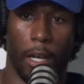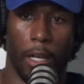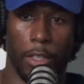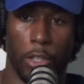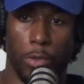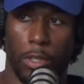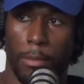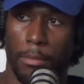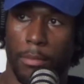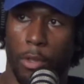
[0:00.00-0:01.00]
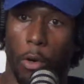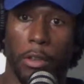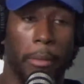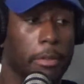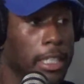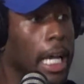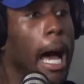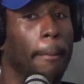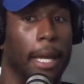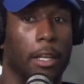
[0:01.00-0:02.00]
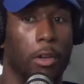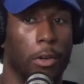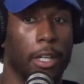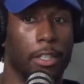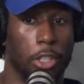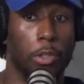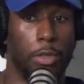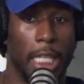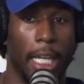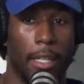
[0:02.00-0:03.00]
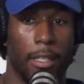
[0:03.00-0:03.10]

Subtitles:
used them, or the top Mandalorian used it.